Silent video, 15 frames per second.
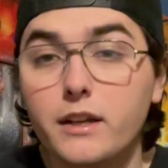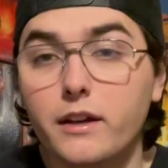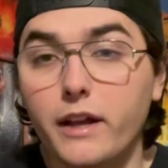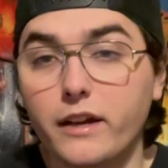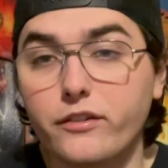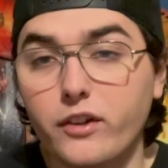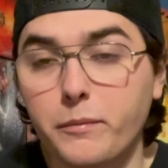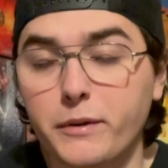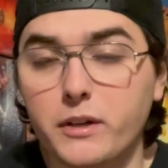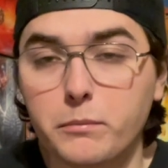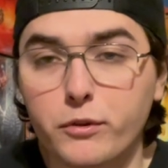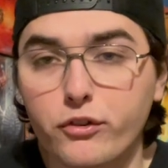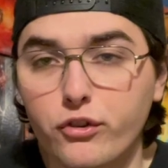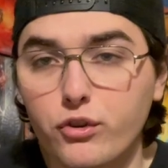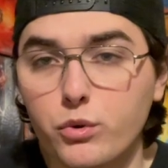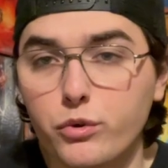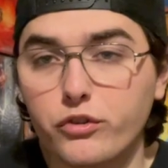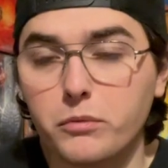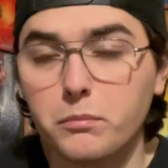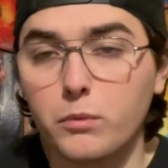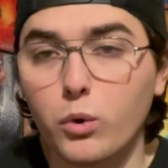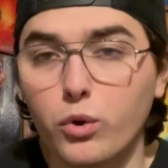Next up at number 2 is
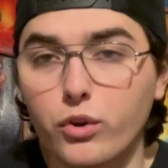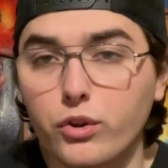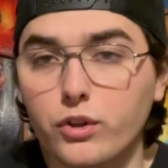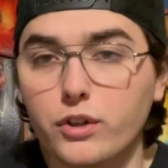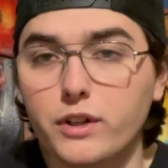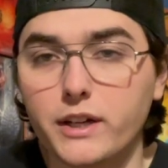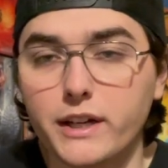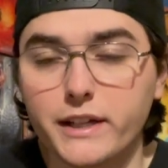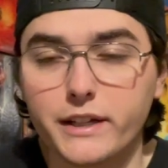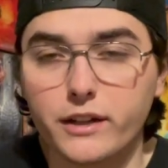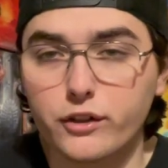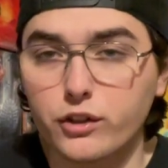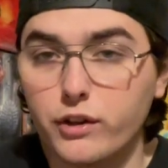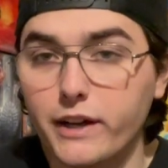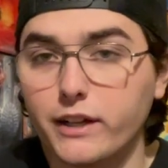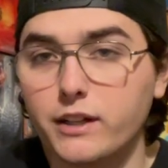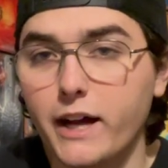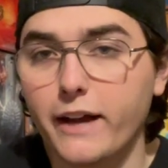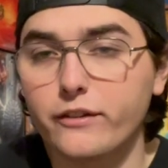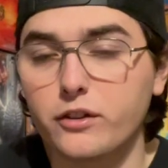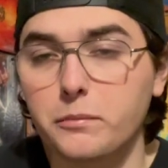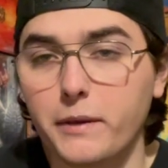Immortal, another great
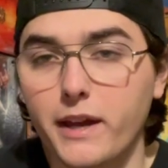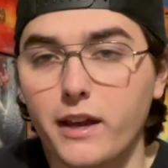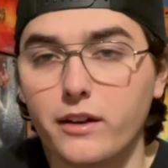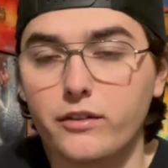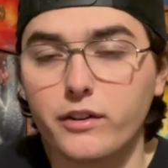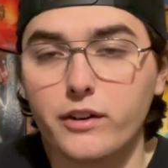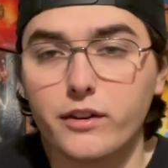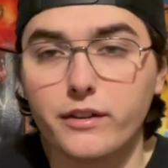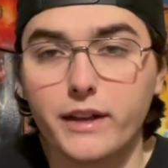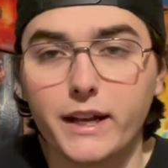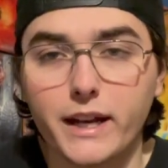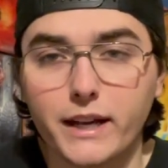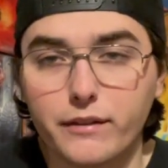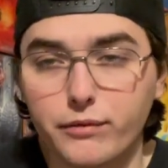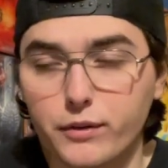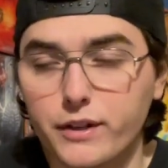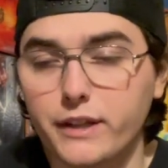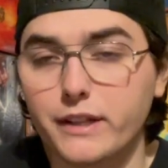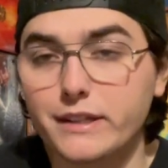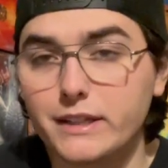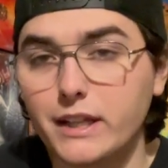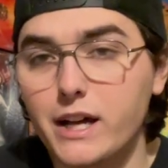classic band here that I
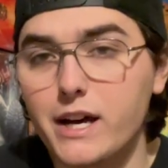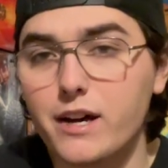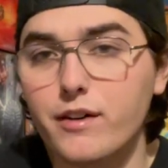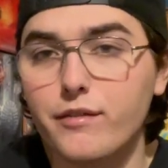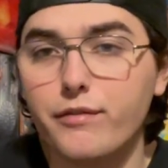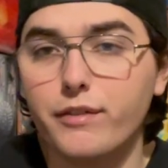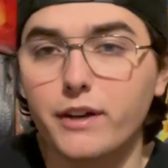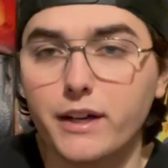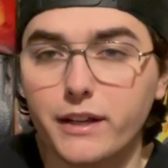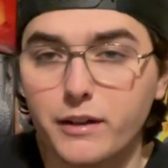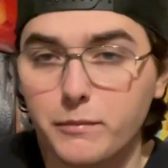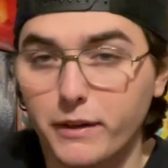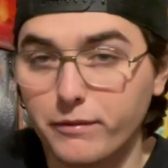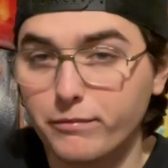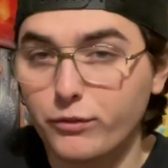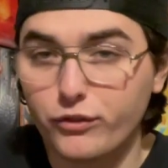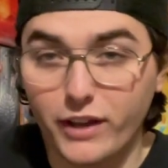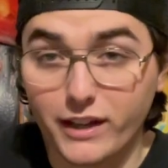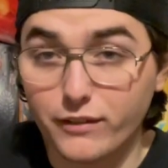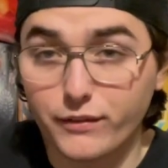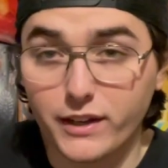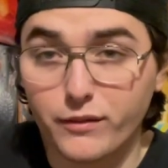freaking love. They're my
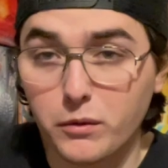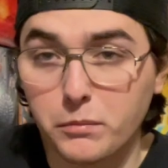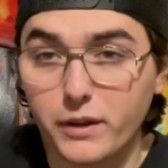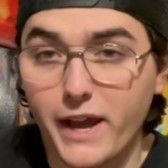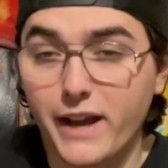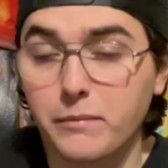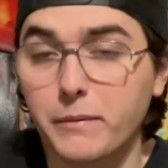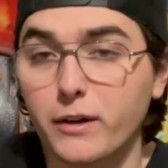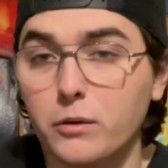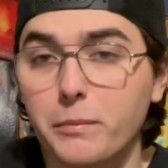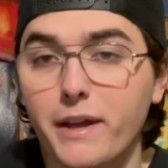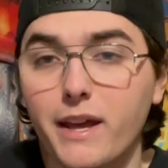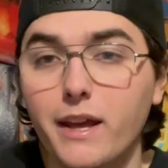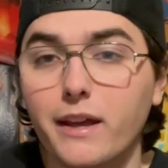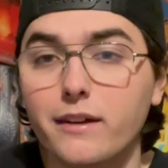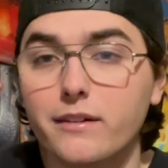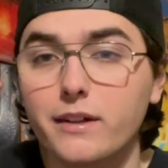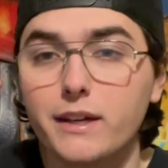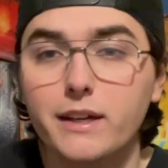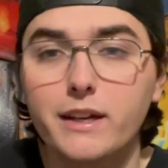second favorite black metal band.